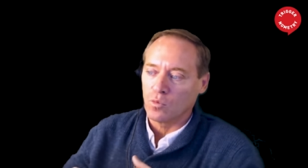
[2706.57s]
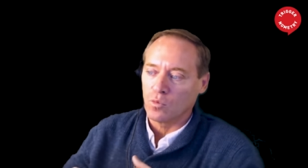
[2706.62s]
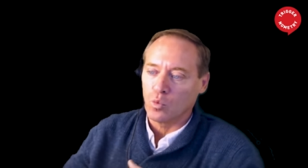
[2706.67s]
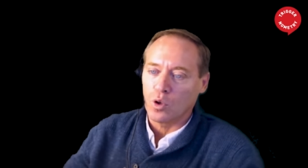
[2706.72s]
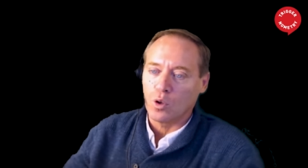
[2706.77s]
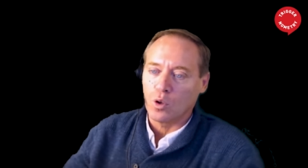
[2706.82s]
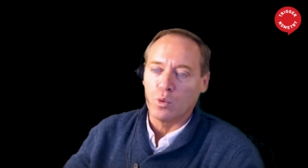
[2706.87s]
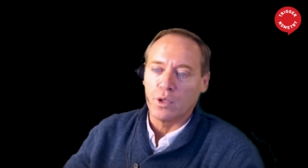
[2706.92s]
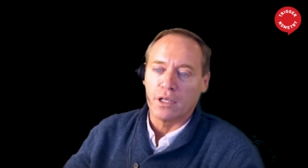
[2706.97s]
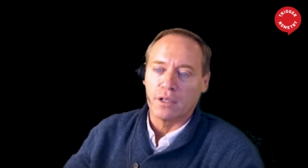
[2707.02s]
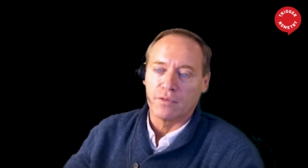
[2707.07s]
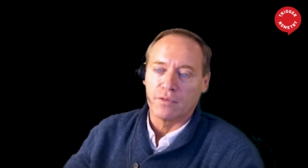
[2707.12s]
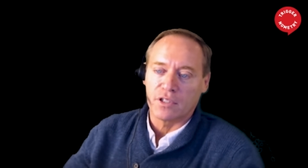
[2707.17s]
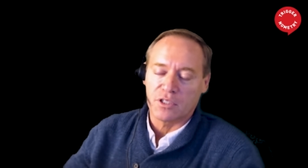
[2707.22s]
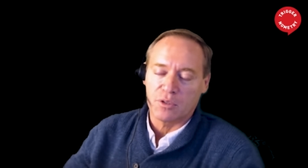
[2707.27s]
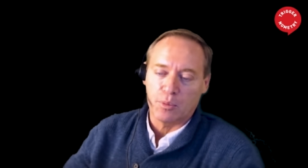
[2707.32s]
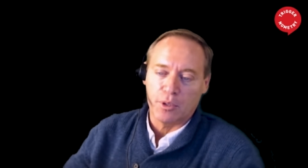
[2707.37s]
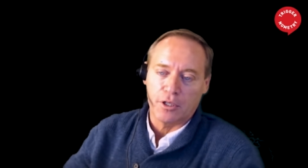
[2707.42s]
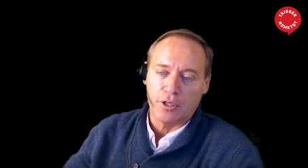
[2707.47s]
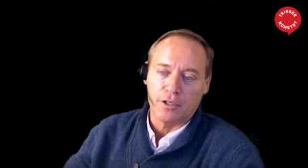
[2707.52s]
what we have
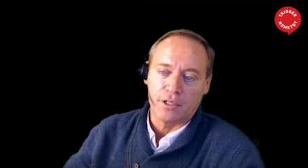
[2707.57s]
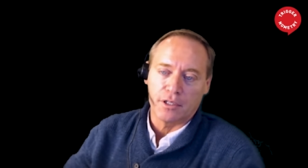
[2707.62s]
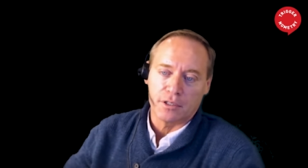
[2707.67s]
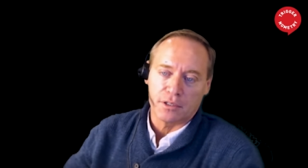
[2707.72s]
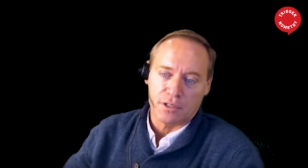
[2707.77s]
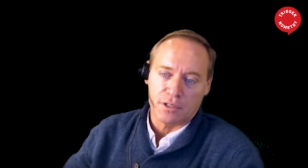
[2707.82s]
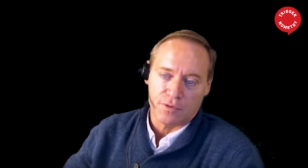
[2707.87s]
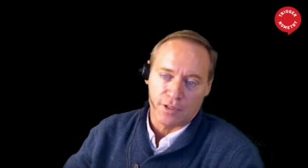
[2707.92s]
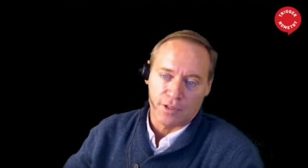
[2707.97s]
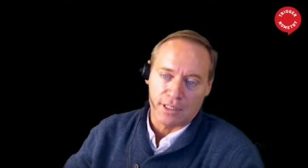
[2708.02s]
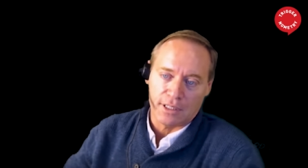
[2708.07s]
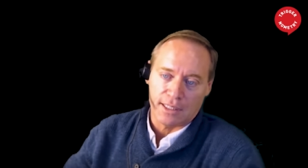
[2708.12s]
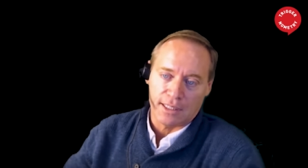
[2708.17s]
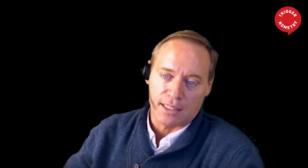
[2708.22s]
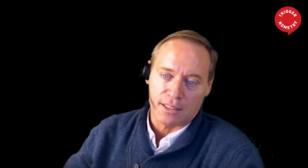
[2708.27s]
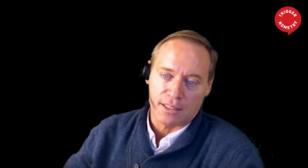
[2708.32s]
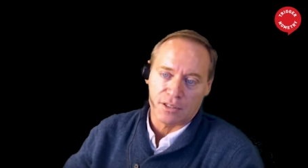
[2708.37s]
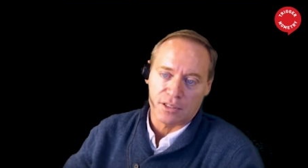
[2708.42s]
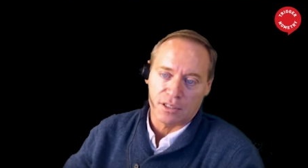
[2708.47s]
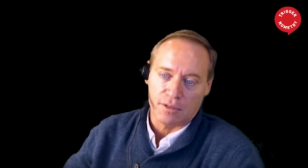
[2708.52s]
experienced for the
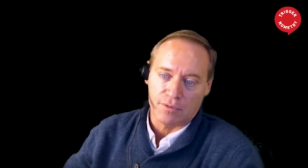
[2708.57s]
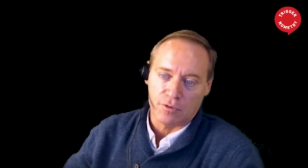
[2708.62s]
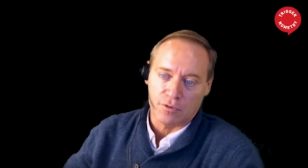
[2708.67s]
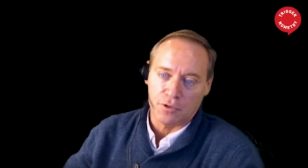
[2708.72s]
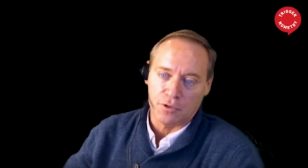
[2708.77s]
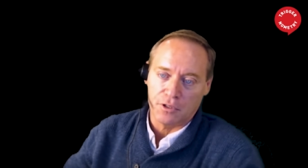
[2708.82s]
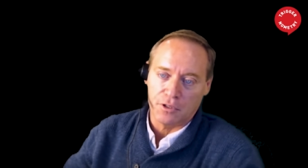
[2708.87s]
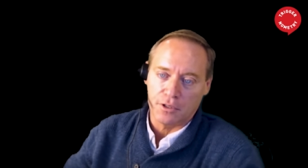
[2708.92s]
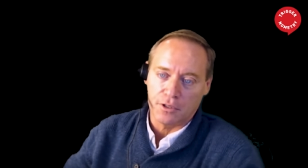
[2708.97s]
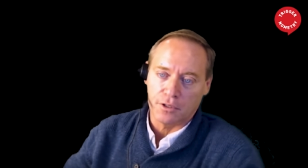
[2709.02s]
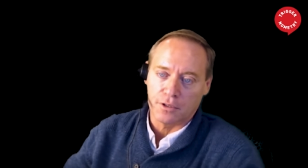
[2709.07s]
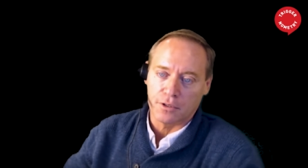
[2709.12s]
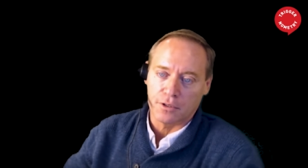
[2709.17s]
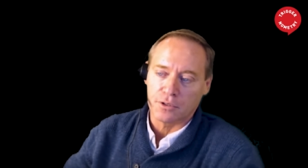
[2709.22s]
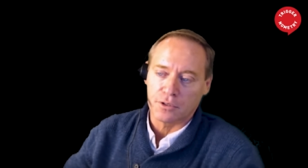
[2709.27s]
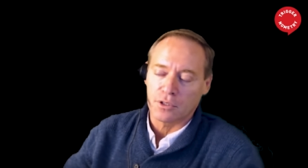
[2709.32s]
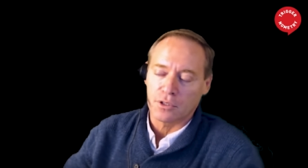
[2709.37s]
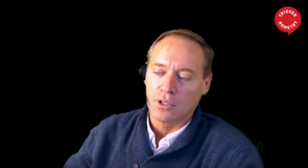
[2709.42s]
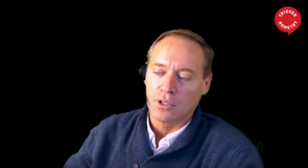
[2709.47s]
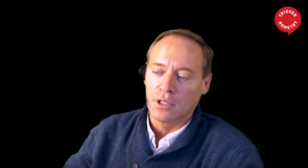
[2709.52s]
last several
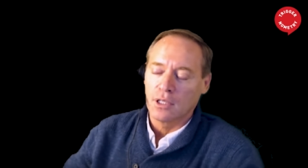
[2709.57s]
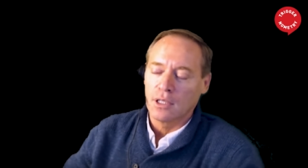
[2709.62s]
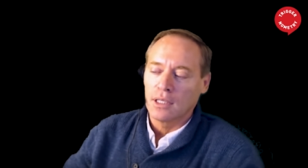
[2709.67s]
years.